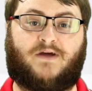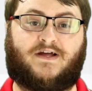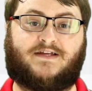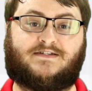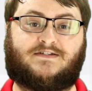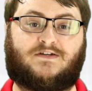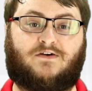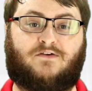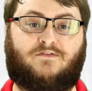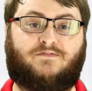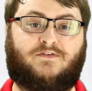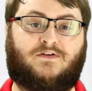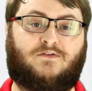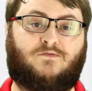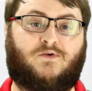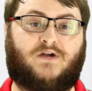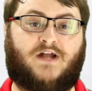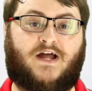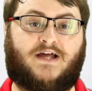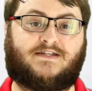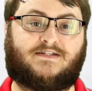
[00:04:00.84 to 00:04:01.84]
myself in
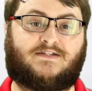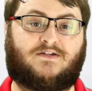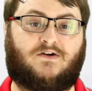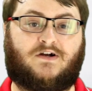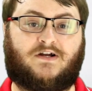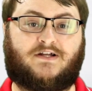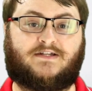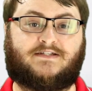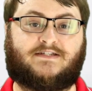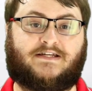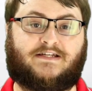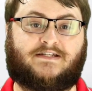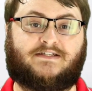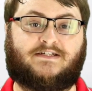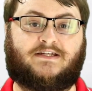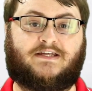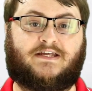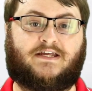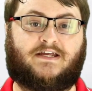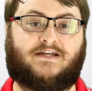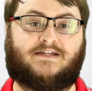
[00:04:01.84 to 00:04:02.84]
when I started
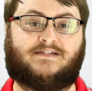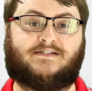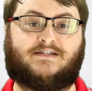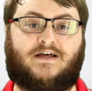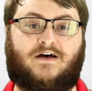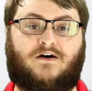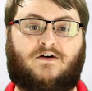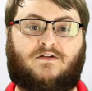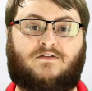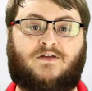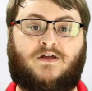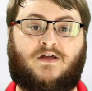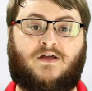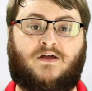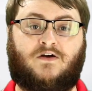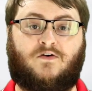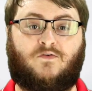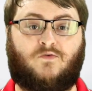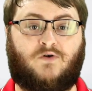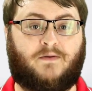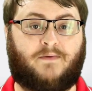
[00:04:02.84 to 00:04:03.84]
teaching
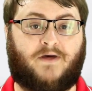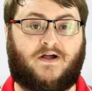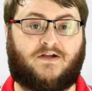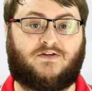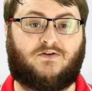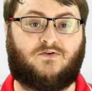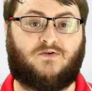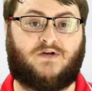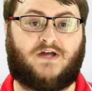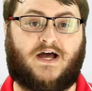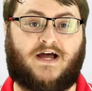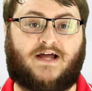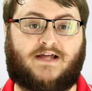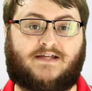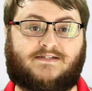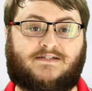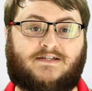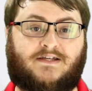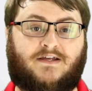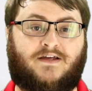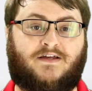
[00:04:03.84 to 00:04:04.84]
ESL. What about you
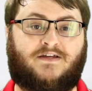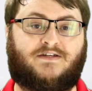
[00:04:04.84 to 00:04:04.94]
guys?